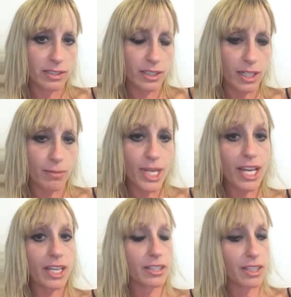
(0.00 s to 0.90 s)
I'm
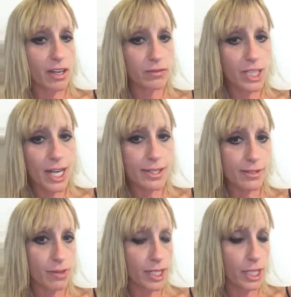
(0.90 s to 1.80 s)
taking a lot of classes
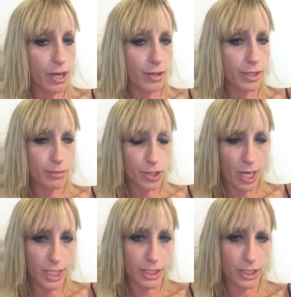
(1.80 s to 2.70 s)
right now, and I'm
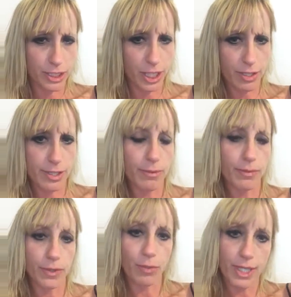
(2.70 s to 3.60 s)
trying to share some of
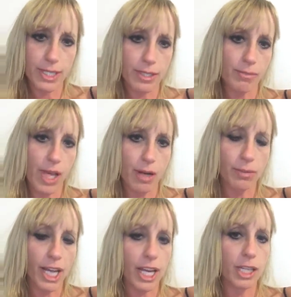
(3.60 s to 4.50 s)
the wisdom that I'm
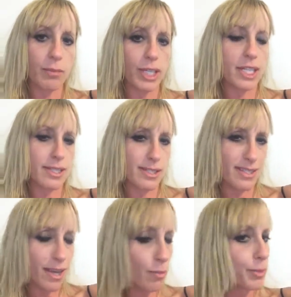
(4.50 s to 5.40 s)
gaining because it's
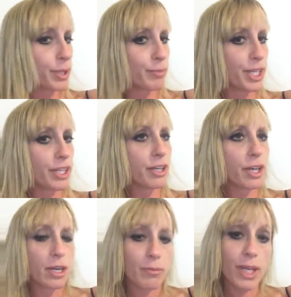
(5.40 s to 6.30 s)
helping me
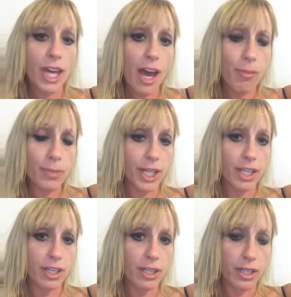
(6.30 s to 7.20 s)
be happy.
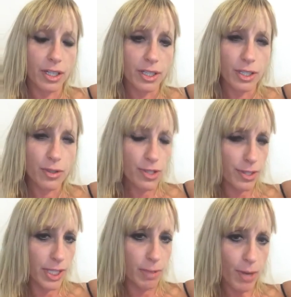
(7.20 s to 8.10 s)

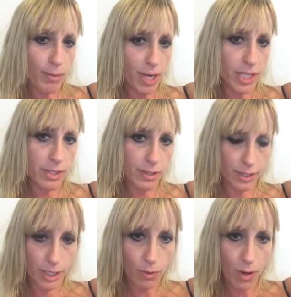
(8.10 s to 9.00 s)
Usually my mind's only
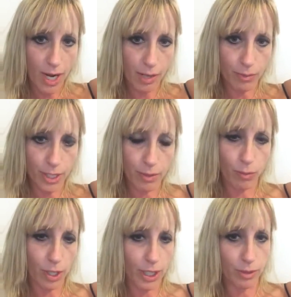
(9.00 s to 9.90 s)
quiet when I'm
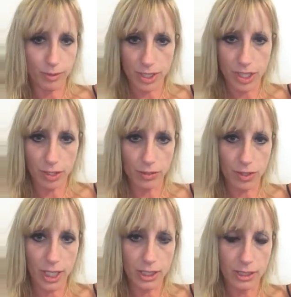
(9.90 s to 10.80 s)
working with children.